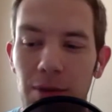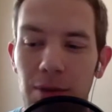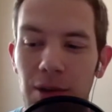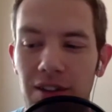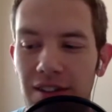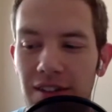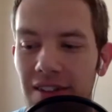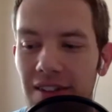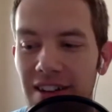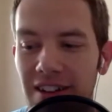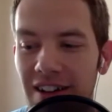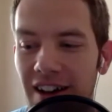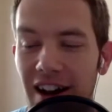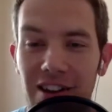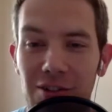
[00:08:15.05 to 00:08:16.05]
because
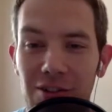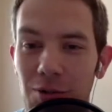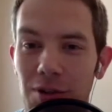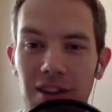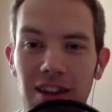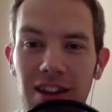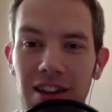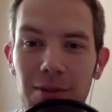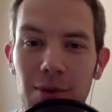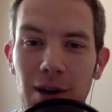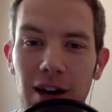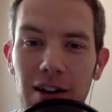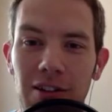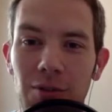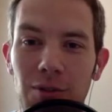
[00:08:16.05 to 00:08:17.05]
I enjoy thinking
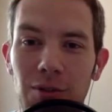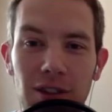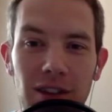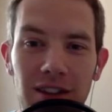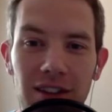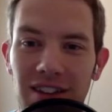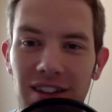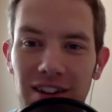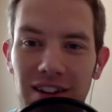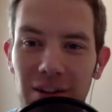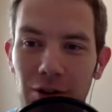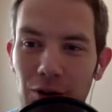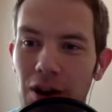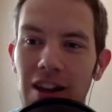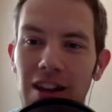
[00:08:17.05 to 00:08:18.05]
about new things and kind of
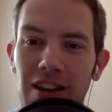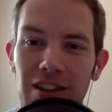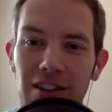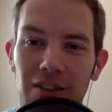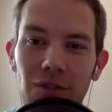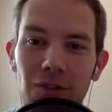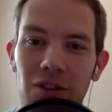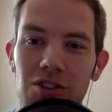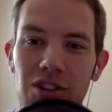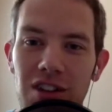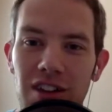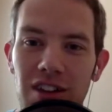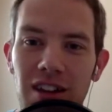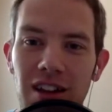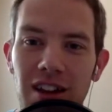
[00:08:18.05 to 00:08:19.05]
creating this
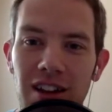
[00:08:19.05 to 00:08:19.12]
vision,